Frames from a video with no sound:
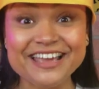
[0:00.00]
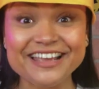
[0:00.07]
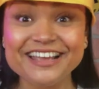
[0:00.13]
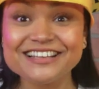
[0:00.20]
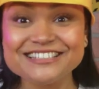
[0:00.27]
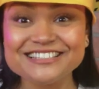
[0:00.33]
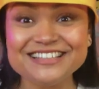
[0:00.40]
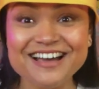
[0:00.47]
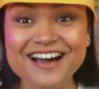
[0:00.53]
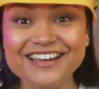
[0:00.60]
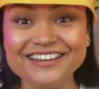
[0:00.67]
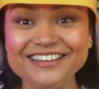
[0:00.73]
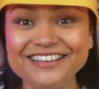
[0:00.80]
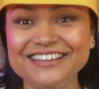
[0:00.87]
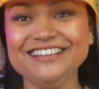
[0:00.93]
cake is
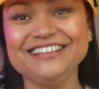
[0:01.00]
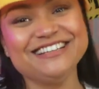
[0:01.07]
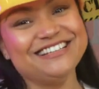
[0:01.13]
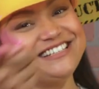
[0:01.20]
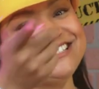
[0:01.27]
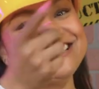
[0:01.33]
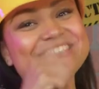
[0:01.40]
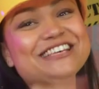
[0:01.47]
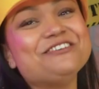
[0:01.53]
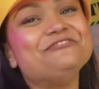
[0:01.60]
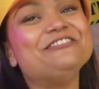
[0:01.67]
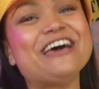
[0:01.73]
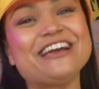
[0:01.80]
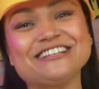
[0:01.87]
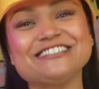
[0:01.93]
done. See
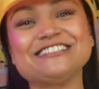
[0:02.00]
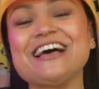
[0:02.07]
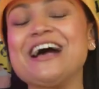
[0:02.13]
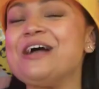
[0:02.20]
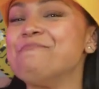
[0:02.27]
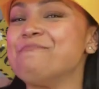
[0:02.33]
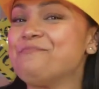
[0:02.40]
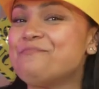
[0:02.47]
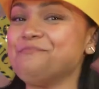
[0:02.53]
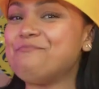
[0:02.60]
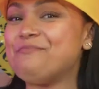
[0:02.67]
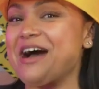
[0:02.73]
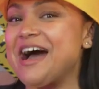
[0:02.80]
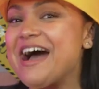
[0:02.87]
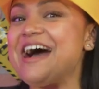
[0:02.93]
you next time.
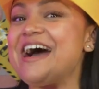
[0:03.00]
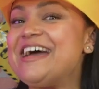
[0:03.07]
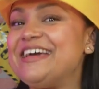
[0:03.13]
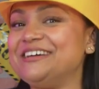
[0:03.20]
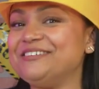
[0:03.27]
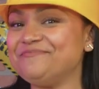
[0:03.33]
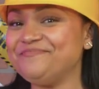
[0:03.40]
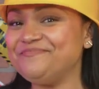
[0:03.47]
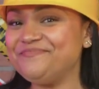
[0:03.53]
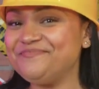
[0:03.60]
Bye.